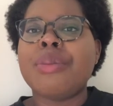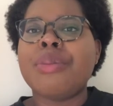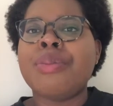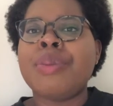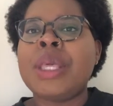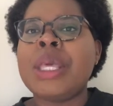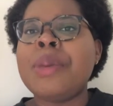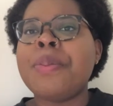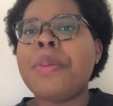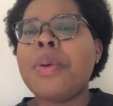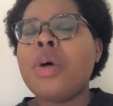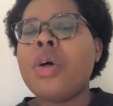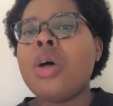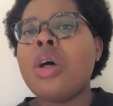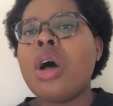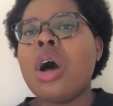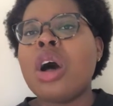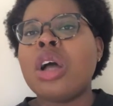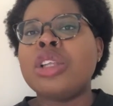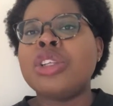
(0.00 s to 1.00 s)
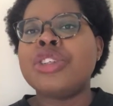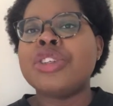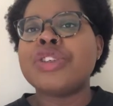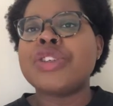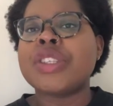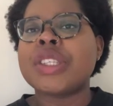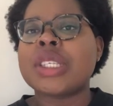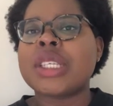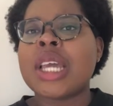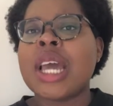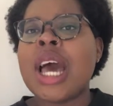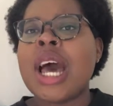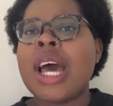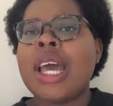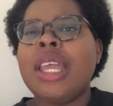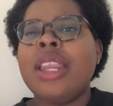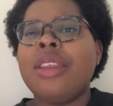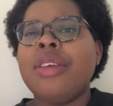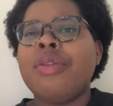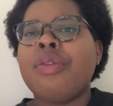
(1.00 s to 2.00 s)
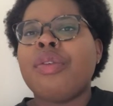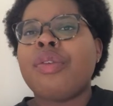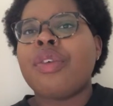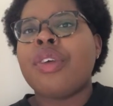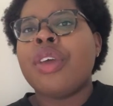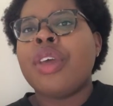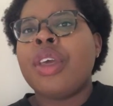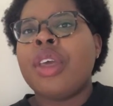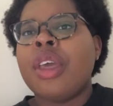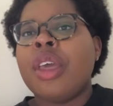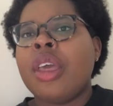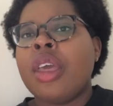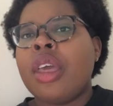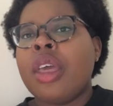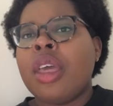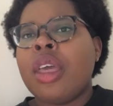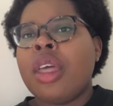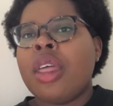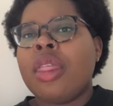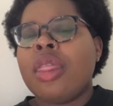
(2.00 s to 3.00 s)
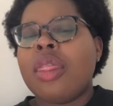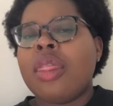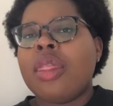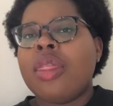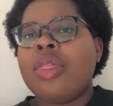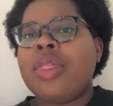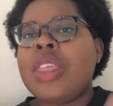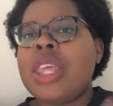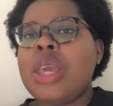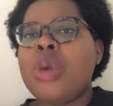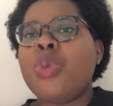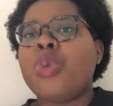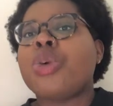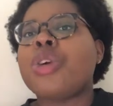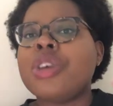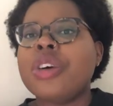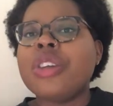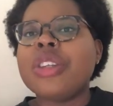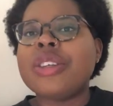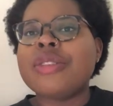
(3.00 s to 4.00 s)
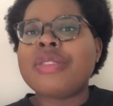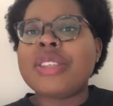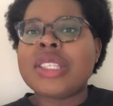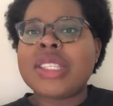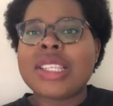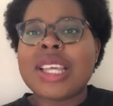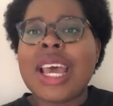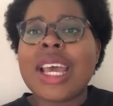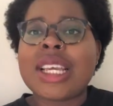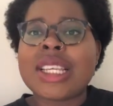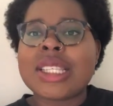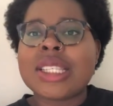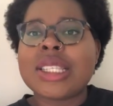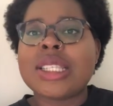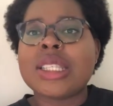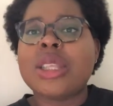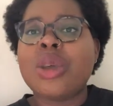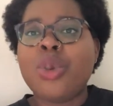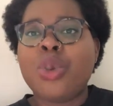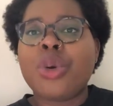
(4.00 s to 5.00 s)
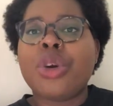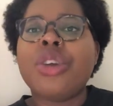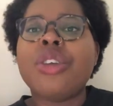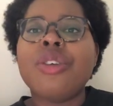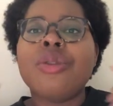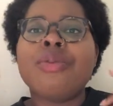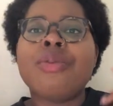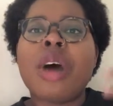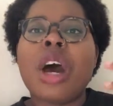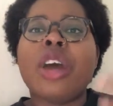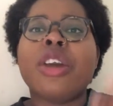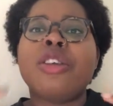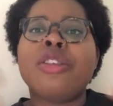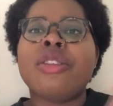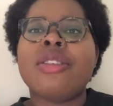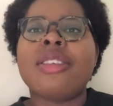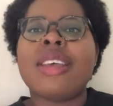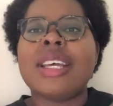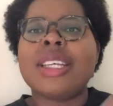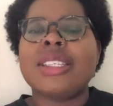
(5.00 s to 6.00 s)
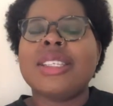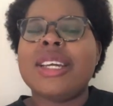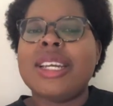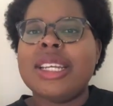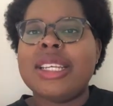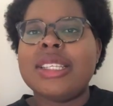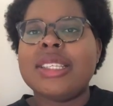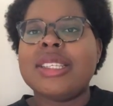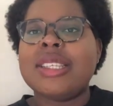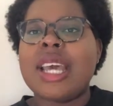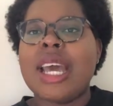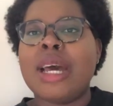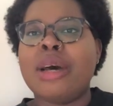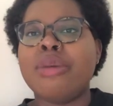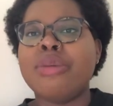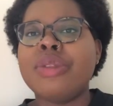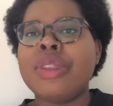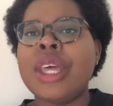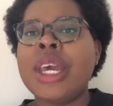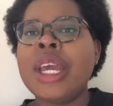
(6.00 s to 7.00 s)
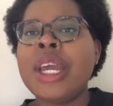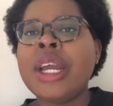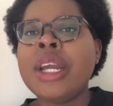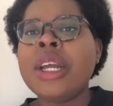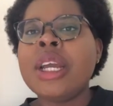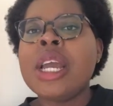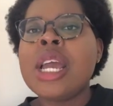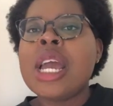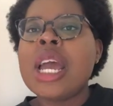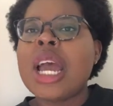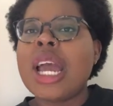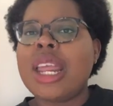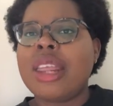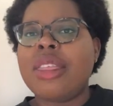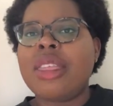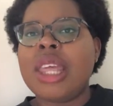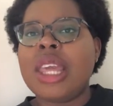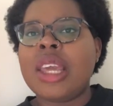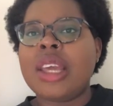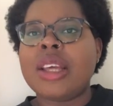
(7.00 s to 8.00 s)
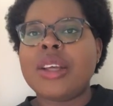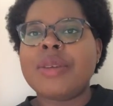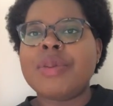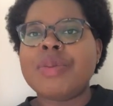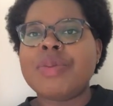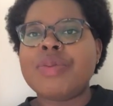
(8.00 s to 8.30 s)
people on just kind of the world of sex, the world of modern sex that is out there. I think